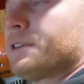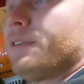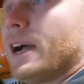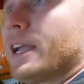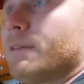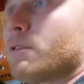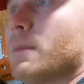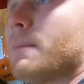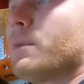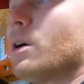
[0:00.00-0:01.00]
if I can
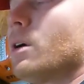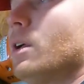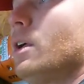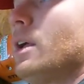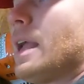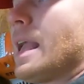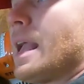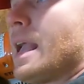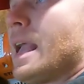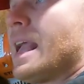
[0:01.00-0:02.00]
remember,
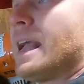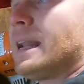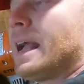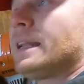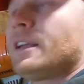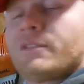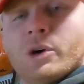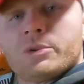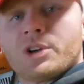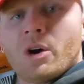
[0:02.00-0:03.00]
hit any of
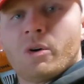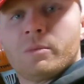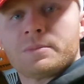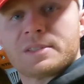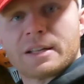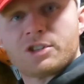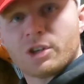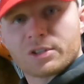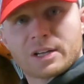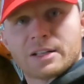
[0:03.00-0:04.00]
those homes that
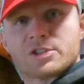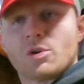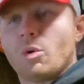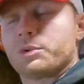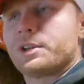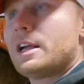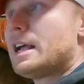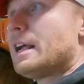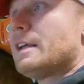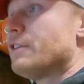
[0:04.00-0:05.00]
just got sold.
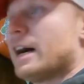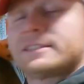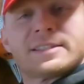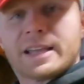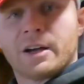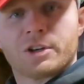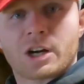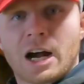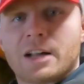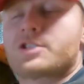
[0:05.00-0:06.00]
Not to say under
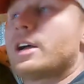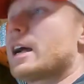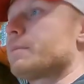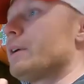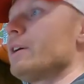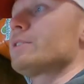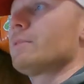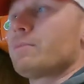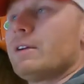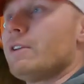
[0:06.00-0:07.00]
contract, because
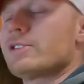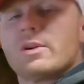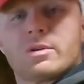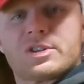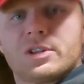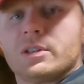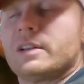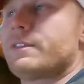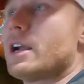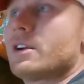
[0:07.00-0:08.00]
the previous owners still
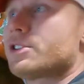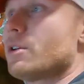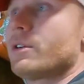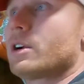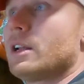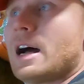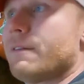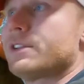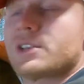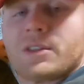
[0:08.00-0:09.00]
live there, so they're going to
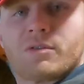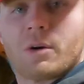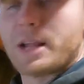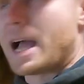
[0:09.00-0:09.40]
obviously throw it